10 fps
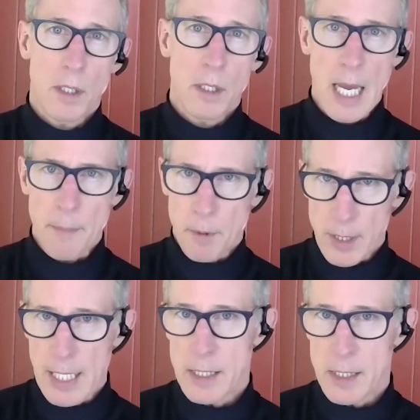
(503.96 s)
capital
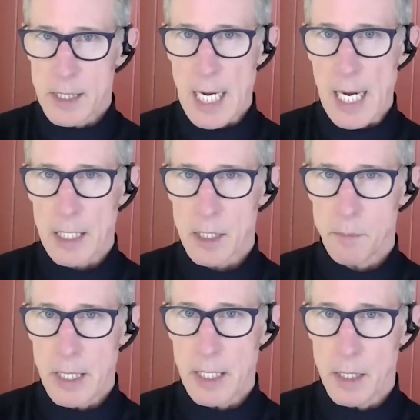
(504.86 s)
gains tax,
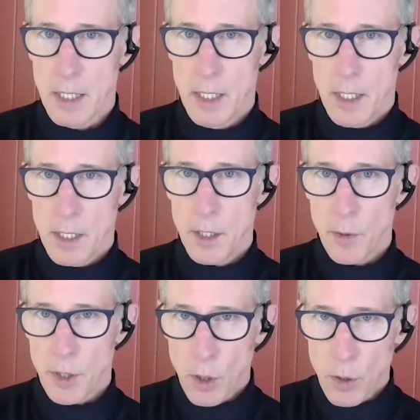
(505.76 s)
meaning,
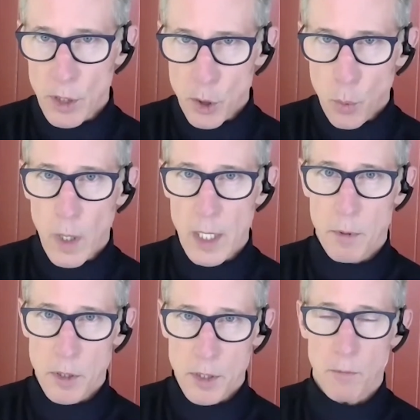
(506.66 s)
the current
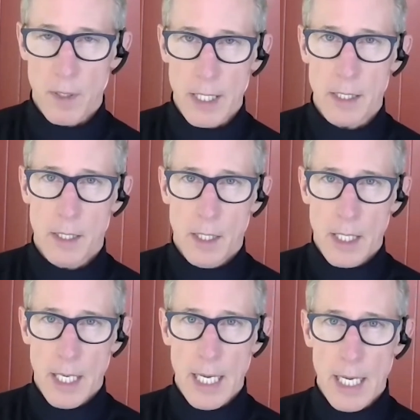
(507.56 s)
20% rate,
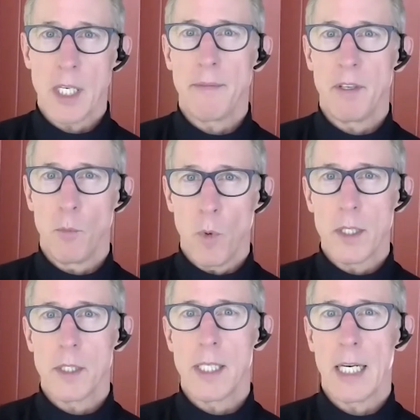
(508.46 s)
and just having
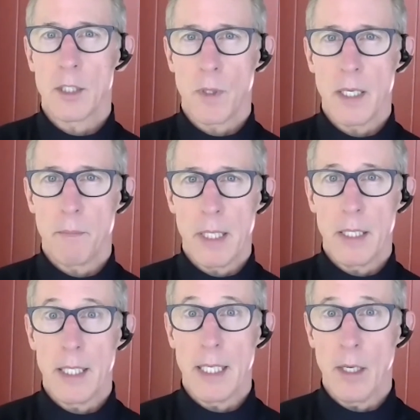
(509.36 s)
one tax rate be
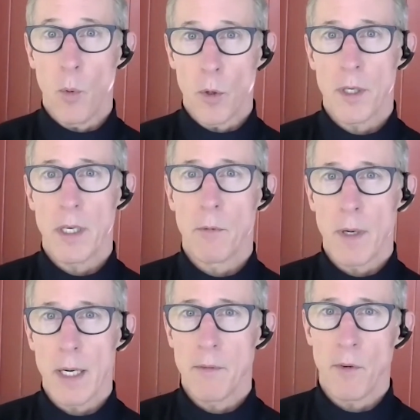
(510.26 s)
the ordinary
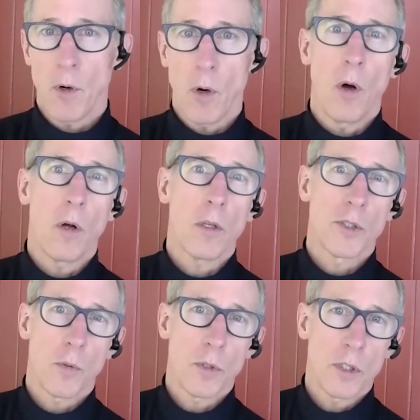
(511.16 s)
rate for all
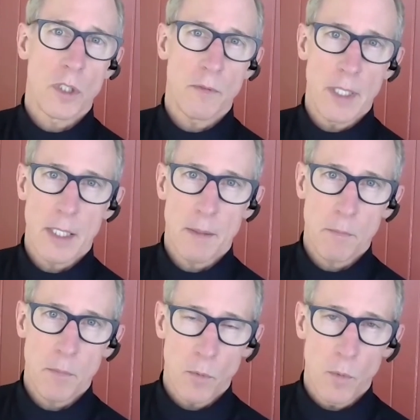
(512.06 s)
sources of income,
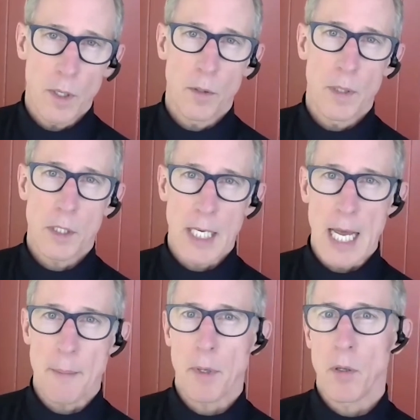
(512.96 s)
whether it's
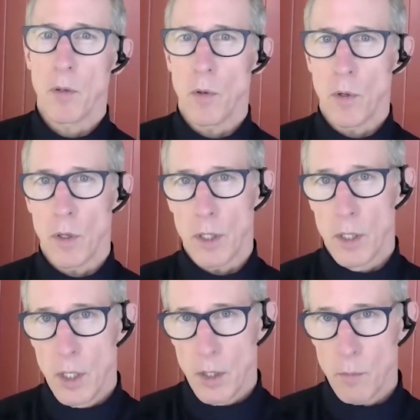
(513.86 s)
capital or
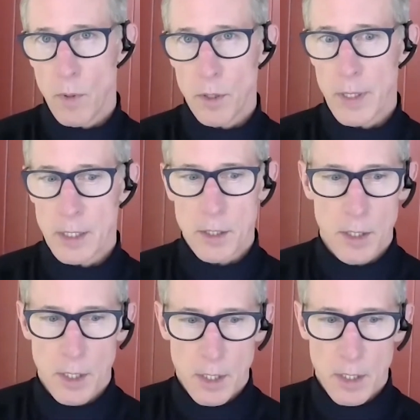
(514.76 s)
whether it's
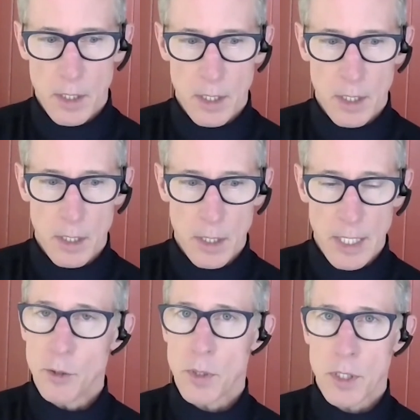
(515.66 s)

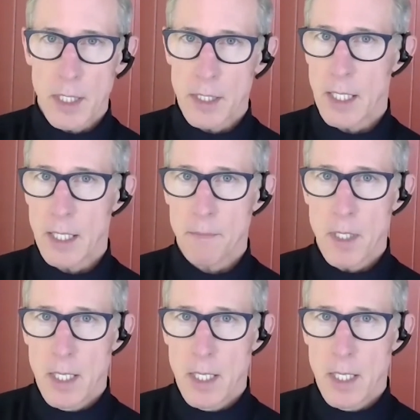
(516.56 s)
interest income,